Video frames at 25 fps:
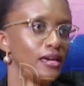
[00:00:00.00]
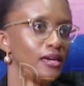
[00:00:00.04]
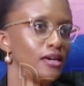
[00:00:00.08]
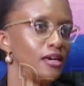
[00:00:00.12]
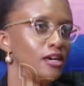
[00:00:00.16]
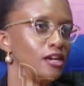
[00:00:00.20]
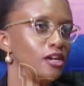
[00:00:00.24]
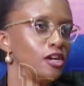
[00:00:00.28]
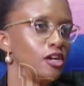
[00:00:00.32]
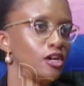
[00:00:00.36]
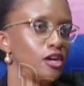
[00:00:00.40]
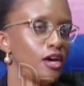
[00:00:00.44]

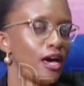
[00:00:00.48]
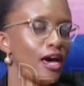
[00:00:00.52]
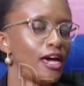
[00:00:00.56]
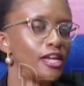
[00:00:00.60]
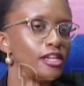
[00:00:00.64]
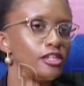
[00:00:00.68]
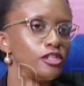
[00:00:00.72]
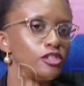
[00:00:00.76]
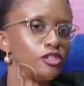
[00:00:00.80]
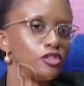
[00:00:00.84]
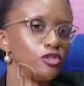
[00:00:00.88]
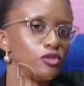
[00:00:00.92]
Mm.
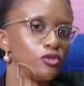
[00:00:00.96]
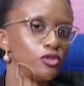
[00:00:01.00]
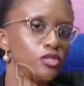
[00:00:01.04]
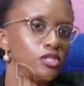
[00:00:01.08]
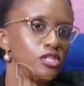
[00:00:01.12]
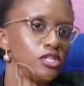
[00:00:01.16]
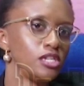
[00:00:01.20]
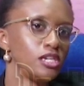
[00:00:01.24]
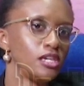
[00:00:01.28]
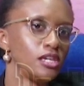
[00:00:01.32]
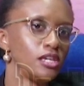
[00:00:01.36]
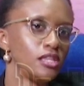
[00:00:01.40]
And you
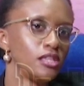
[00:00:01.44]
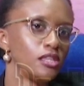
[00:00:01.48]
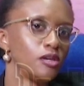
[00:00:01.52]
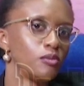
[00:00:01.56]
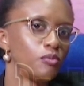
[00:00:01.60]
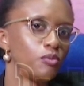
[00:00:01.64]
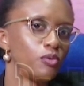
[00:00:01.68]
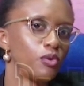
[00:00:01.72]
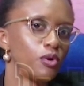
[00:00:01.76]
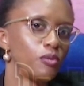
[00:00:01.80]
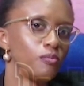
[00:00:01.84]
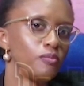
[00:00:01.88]
see the
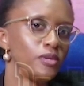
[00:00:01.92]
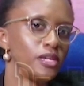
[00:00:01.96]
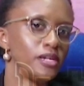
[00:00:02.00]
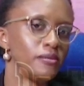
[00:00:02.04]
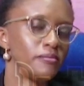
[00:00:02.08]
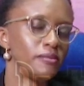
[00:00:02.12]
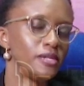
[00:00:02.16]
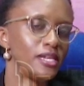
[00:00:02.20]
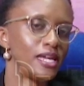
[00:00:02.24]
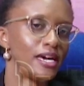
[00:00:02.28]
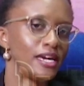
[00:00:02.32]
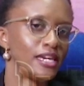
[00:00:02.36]

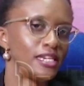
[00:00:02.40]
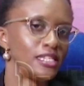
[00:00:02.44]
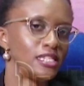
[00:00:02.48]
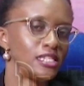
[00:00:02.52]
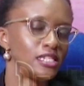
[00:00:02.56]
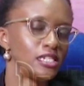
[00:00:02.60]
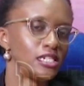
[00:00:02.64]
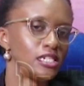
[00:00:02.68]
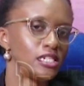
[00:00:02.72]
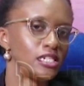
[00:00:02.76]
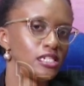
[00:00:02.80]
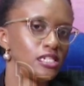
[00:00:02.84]
problem lies
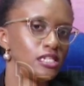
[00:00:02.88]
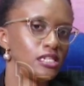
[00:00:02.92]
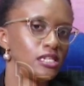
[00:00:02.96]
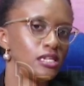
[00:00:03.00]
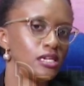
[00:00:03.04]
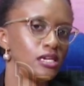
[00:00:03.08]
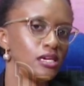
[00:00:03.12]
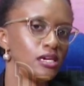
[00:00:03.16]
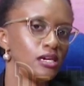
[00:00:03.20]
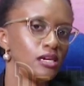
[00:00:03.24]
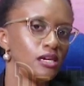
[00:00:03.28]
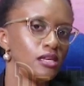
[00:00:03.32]
in
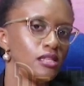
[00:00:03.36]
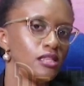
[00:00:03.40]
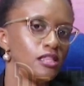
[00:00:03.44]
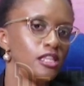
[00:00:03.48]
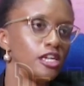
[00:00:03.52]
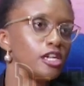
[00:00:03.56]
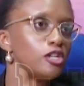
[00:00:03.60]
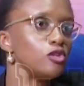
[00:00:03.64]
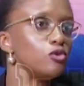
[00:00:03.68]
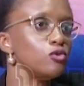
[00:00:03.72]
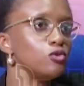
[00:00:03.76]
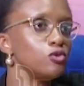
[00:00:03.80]

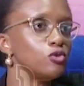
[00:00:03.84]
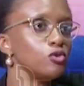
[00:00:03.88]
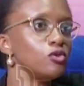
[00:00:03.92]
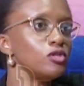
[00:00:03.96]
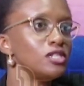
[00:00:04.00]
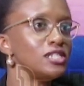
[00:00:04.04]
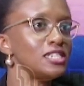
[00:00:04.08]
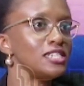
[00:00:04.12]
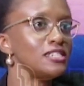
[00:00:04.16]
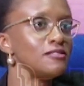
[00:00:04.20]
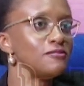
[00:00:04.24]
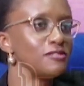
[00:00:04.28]
they do
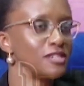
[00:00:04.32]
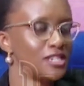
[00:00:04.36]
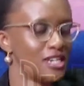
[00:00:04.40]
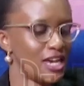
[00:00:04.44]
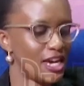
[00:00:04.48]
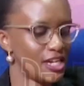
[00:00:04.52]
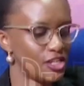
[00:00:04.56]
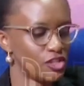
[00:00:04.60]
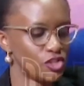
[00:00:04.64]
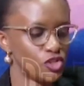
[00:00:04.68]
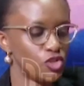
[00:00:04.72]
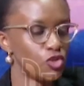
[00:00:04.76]
not even
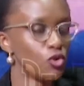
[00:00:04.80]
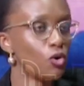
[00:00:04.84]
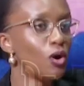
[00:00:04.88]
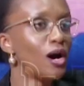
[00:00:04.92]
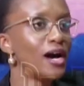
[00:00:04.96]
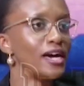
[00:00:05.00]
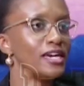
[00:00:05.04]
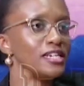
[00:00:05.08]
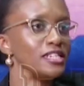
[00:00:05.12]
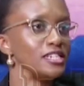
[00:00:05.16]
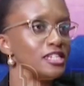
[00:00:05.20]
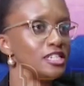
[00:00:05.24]
ask your
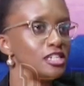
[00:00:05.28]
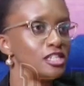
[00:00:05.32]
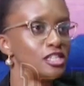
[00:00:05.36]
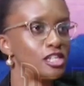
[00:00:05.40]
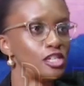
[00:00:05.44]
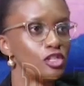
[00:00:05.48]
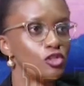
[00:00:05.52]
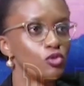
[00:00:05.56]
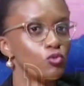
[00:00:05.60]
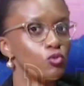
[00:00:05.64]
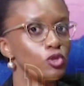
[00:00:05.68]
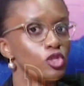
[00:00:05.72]
ID.
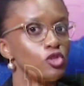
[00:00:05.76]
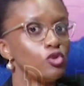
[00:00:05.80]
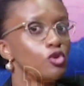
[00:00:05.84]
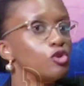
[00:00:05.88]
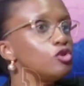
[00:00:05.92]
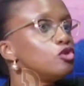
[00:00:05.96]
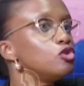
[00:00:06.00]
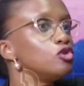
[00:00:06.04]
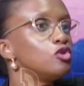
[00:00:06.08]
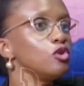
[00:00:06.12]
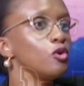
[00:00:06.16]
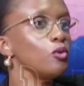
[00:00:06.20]
They, we
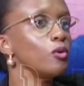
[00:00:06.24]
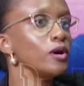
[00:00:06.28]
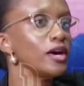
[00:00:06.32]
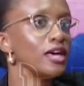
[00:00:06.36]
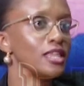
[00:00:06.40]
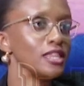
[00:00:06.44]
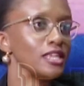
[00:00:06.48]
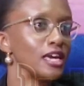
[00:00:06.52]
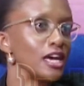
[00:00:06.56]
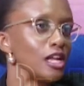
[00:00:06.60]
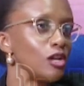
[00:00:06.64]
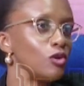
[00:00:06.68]
don't know where
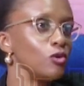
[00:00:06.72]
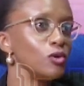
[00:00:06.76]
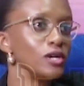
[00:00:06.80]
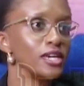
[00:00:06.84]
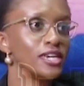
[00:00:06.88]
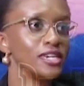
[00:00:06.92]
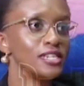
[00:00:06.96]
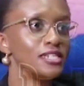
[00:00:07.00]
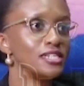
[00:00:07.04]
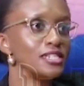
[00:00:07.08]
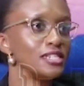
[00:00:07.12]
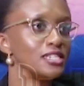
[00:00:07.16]
they are
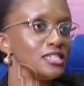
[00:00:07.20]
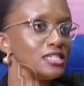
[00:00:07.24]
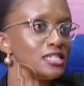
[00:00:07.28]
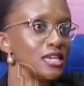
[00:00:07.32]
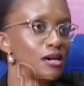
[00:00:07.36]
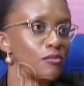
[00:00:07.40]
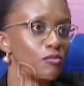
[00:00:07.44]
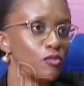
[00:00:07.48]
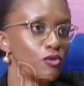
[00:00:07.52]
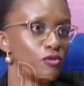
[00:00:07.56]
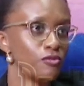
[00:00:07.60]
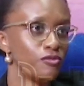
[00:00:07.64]
located,
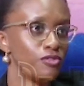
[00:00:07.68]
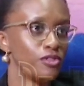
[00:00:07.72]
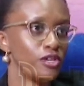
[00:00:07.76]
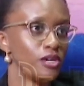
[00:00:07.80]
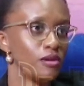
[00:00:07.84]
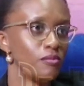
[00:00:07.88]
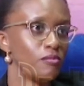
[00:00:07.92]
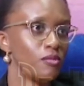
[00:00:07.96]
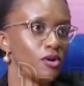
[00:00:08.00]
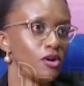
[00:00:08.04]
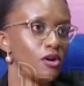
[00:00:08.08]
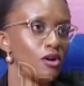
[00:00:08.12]
some of them.
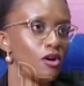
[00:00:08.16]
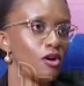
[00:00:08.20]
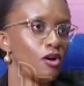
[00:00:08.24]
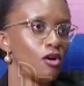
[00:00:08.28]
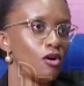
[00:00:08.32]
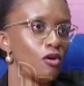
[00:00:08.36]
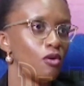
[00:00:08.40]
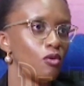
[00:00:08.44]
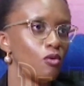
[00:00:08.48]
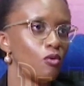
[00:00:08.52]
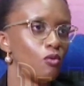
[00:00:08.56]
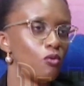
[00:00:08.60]

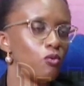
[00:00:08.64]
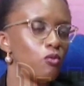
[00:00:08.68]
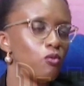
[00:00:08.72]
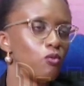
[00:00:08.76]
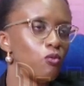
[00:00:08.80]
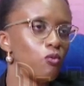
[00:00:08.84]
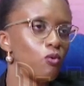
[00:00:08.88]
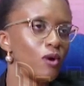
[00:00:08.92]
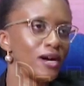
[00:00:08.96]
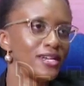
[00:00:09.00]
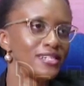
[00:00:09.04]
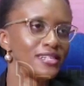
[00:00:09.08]
Mm.
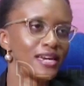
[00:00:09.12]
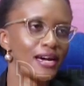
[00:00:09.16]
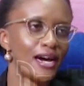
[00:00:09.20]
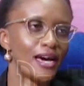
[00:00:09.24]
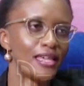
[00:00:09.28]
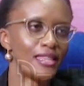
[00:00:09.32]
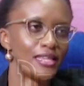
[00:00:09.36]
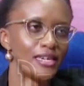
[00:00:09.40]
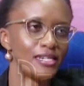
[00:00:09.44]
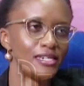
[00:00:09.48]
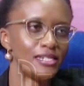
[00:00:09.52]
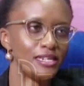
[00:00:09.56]
What
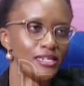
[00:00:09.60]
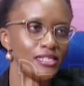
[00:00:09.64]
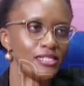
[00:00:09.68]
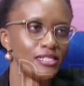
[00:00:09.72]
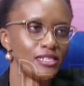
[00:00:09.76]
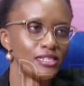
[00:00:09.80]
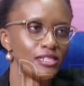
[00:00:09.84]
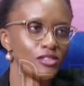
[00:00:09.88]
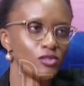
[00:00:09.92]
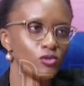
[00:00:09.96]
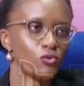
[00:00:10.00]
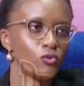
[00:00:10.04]
the
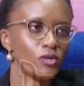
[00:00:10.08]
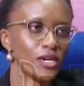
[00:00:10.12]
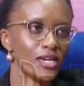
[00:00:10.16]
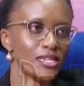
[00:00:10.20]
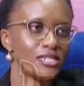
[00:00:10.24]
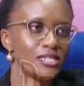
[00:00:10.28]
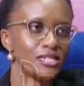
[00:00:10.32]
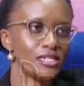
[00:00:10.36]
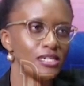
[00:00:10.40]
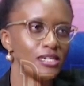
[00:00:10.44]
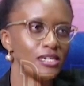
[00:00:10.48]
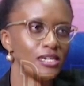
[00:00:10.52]
dangers we are
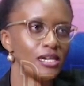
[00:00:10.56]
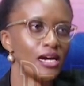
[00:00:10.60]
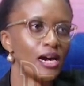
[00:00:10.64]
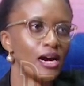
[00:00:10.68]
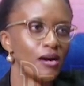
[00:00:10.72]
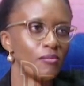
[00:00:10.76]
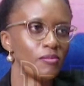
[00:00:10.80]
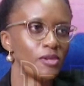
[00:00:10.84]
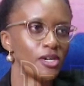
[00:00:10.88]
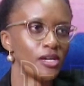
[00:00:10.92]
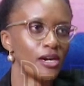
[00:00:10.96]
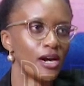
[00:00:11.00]
seeing
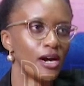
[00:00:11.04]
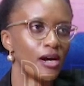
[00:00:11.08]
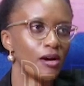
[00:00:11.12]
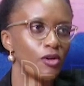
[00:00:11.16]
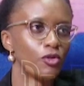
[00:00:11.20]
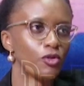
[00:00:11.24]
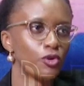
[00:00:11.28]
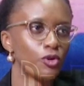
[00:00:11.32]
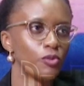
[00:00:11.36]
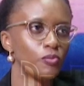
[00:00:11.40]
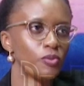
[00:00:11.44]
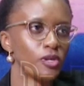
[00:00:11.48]
coming up,
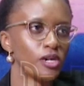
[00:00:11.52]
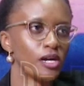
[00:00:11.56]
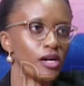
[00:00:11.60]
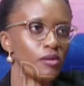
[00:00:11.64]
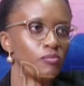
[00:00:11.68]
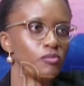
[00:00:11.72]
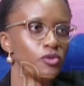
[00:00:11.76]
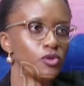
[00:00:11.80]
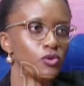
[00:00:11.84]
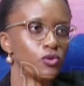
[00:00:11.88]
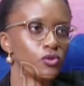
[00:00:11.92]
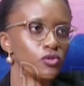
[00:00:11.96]
cropping up
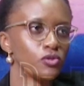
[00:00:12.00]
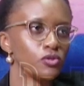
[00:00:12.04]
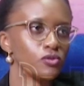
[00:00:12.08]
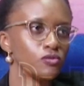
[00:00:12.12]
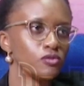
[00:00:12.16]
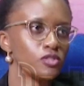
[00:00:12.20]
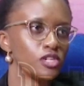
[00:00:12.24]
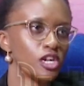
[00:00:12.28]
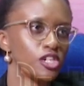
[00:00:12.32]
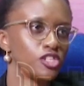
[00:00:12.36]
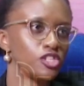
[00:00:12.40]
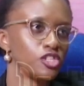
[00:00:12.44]
because of
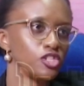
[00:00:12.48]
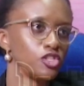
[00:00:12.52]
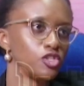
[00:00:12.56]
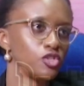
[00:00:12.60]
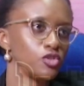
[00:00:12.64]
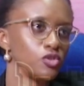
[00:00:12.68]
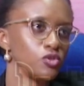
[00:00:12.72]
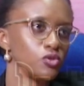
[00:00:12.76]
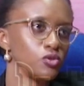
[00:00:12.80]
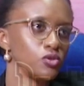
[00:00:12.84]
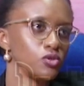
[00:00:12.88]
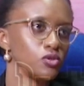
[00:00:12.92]
such
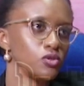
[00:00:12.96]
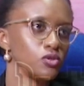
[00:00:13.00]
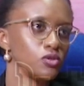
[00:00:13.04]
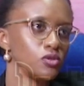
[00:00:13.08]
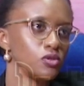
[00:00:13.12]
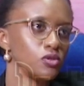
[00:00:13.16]
issues?